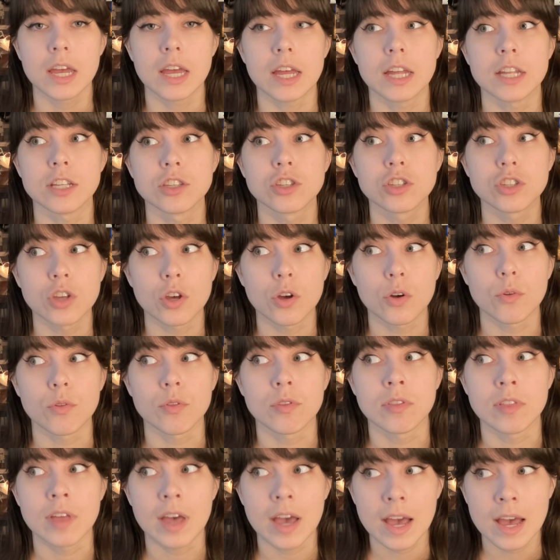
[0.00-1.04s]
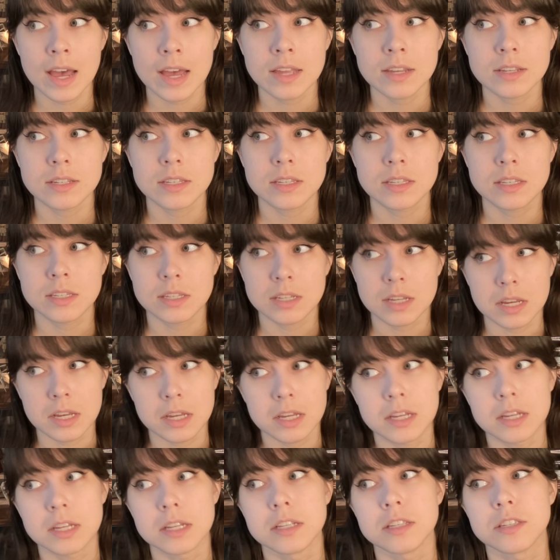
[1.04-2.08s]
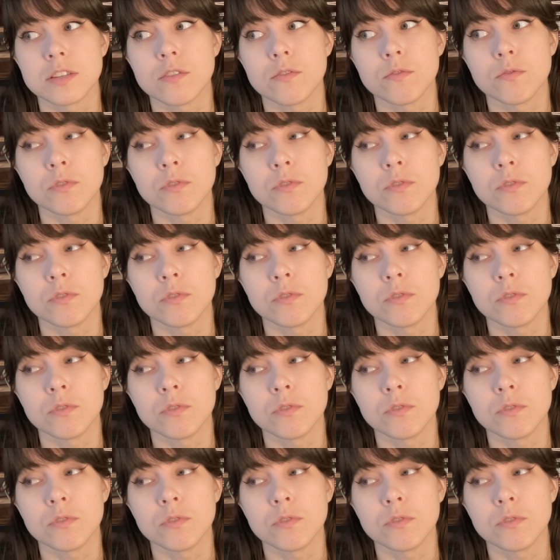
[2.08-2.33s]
And so that sends